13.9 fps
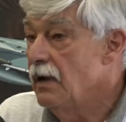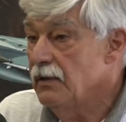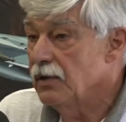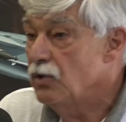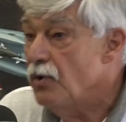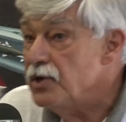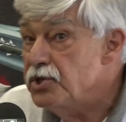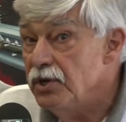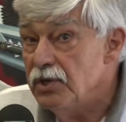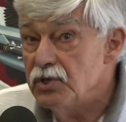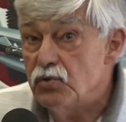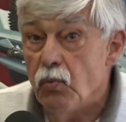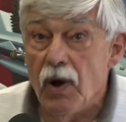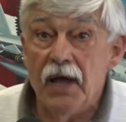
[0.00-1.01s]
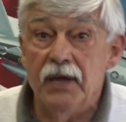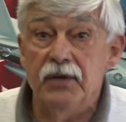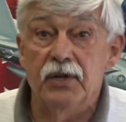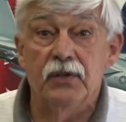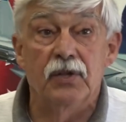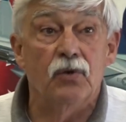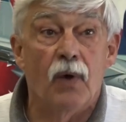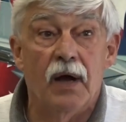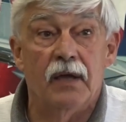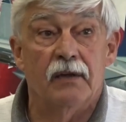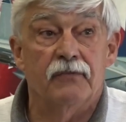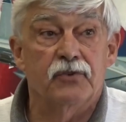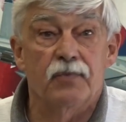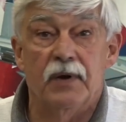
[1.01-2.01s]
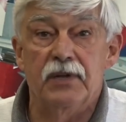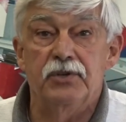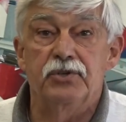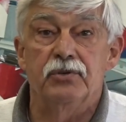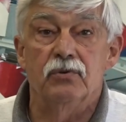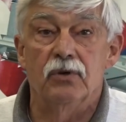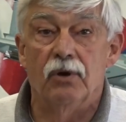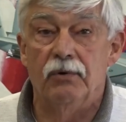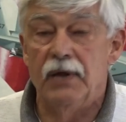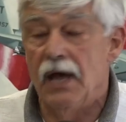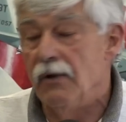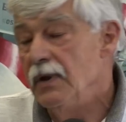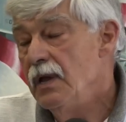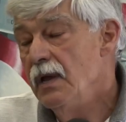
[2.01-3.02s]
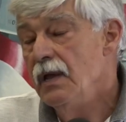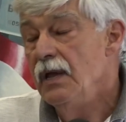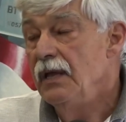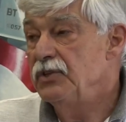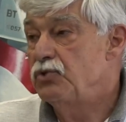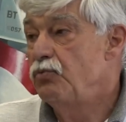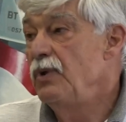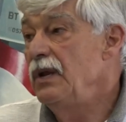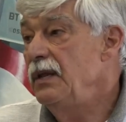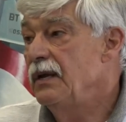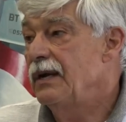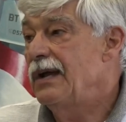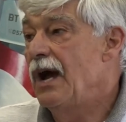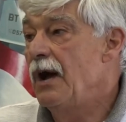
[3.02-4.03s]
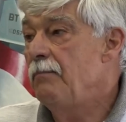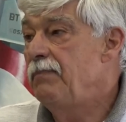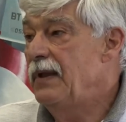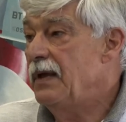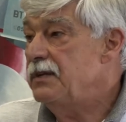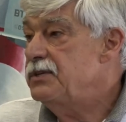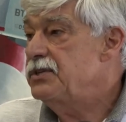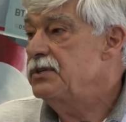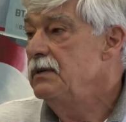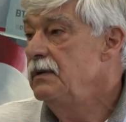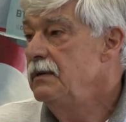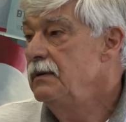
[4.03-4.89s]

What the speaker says: The question is, why did the YF-22 go down? It's really a complex